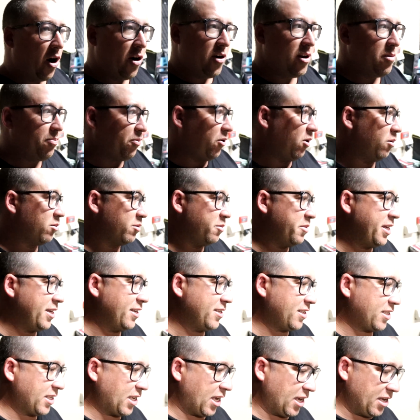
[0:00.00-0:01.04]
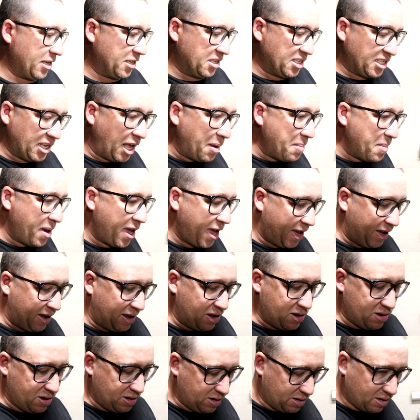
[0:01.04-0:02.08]
Only problem is,
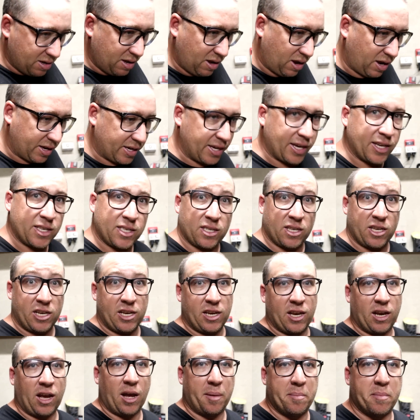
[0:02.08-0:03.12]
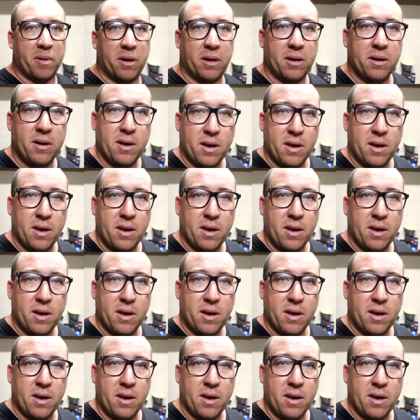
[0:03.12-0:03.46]
somehow, I guess the